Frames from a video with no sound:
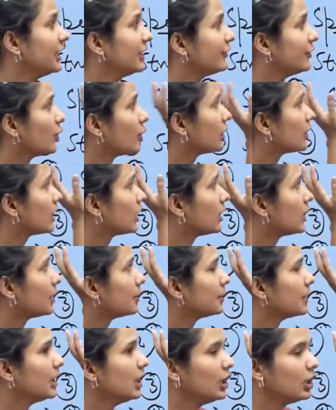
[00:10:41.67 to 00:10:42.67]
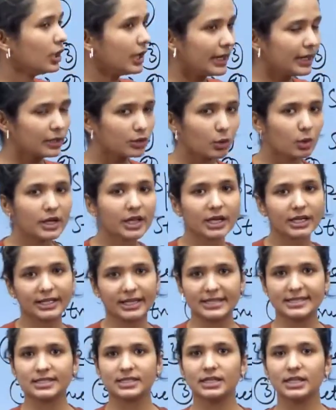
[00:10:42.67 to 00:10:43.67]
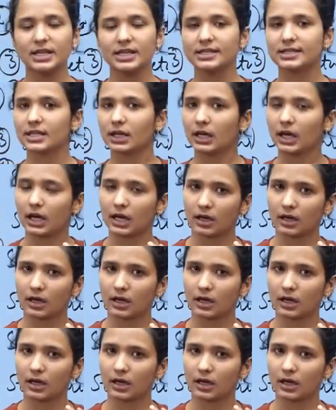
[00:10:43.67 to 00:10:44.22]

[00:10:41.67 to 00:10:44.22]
If you're enrolled in a test series,